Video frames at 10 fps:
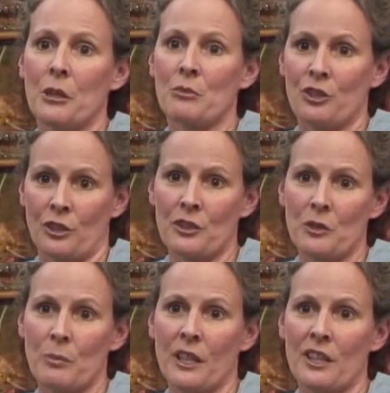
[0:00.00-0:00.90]
shirts,
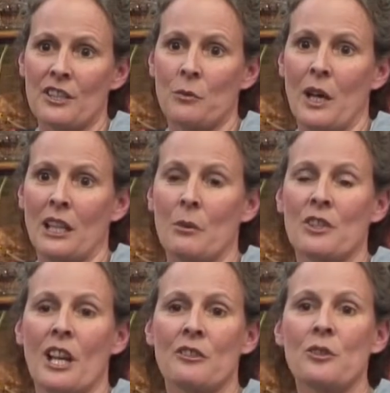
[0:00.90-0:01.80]
because while I
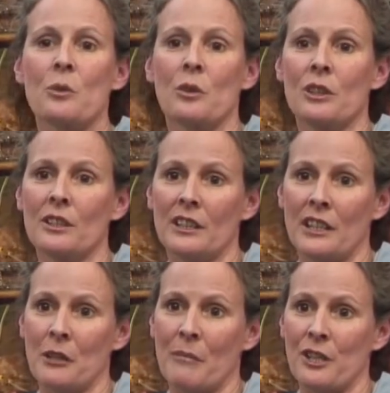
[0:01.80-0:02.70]
was on tour,
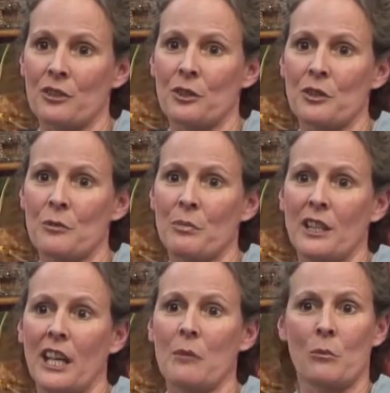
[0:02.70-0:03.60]
my shirts
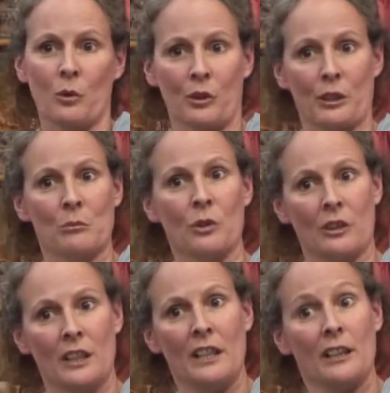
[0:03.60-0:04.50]
became more and
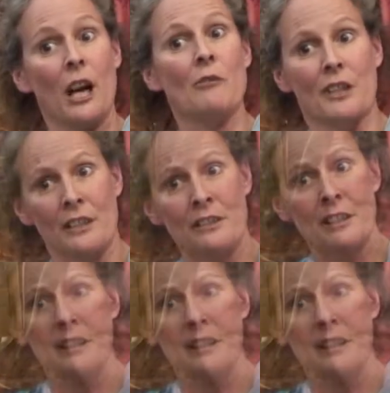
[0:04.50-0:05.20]
more coveted.